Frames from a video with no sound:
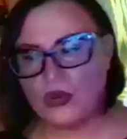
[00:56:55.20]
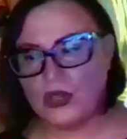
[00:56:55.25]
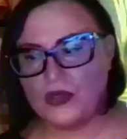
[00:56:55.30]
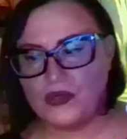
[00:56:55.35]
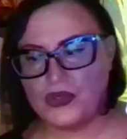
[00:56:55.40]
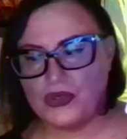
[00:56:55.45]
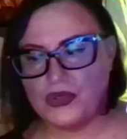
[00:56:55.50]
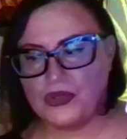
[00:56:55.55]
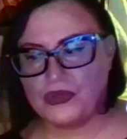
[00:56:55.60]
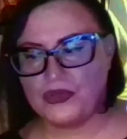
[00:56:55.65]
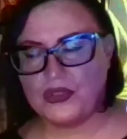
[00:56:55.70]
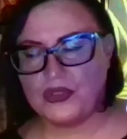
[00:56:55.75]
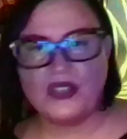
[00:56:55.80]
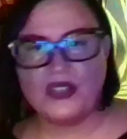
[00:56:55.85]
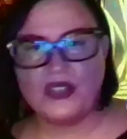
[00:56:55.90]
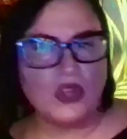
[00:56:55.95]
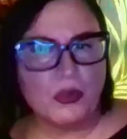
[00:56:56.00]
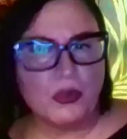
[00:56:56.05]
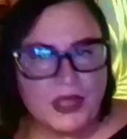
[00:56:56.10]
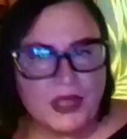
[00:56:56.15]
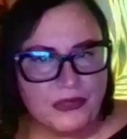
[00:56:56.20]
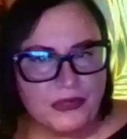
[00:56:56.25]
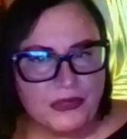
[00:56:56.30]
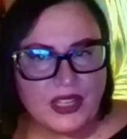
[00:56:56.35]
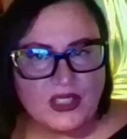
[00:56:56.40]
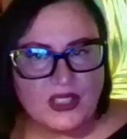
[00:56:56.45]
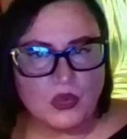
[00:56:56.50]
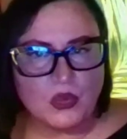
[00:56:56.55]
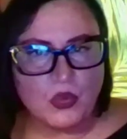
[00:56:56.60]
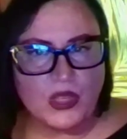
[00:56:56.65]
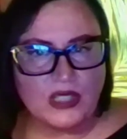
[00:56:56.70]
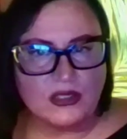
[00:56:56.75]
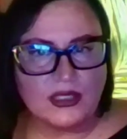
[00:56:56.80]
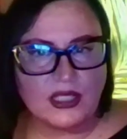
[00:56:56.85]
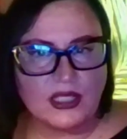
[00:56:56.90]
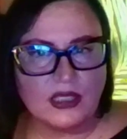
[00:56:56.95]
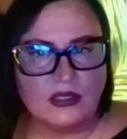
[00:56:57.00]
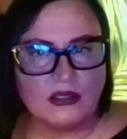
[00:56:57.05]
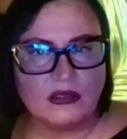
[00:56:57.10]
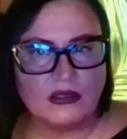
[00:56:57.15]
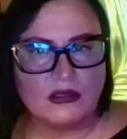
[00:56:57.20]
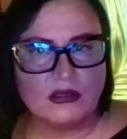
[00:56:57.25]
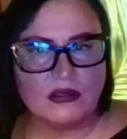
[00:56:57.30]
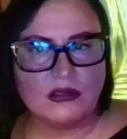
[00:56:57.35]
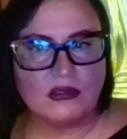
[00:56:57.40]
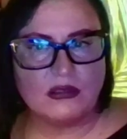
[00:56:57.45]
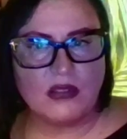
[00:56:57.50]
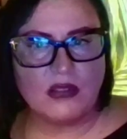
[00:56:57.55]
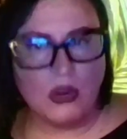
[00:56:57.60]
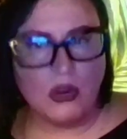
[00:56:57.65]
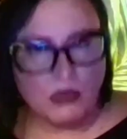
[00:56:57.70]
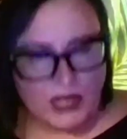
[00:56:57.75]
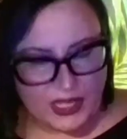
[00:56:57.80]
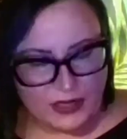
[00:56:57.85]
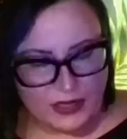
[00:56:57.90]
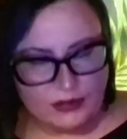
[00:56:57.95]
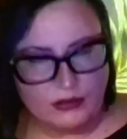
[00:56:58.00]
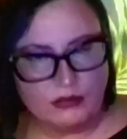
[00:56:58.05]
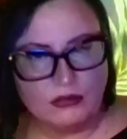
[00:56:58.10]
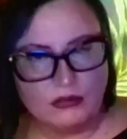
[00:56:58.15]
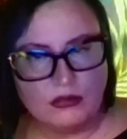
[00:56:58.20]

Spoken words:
of truth and don't be afraid to wield it. Own it.